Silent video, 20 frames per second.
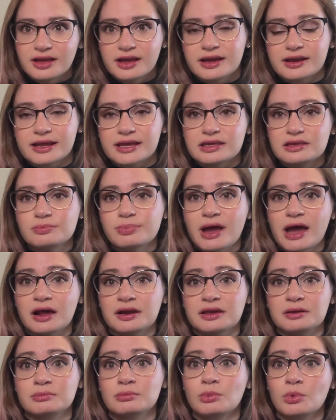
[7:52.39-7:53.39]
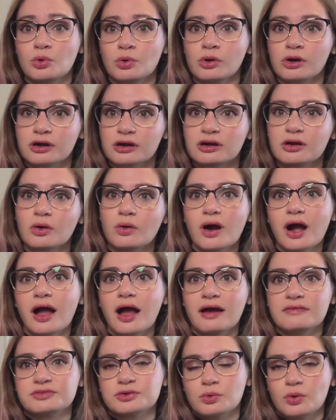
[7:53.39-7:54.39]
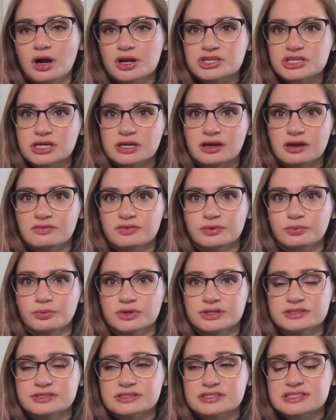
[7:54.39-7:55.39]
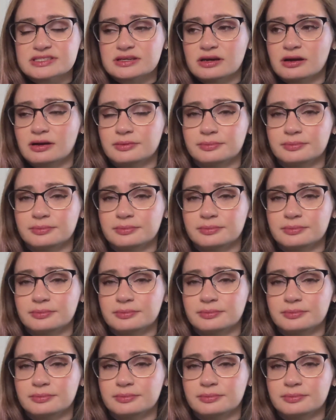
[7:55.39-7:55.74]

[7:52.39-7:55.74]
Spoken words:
and I keep adding more after watching everyone's